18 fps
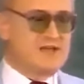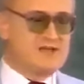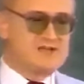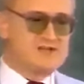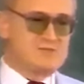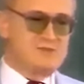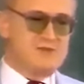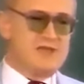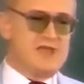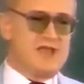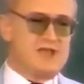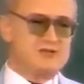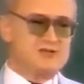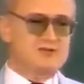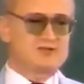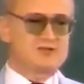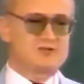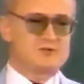KGB
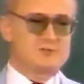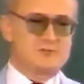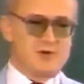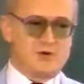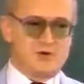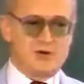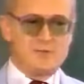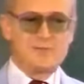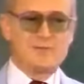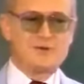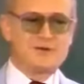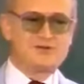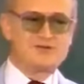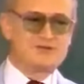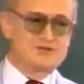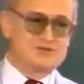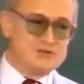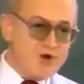agents to blow up
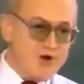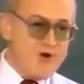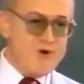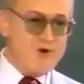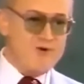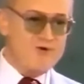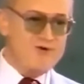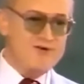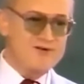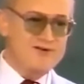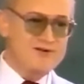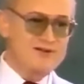bridges. No.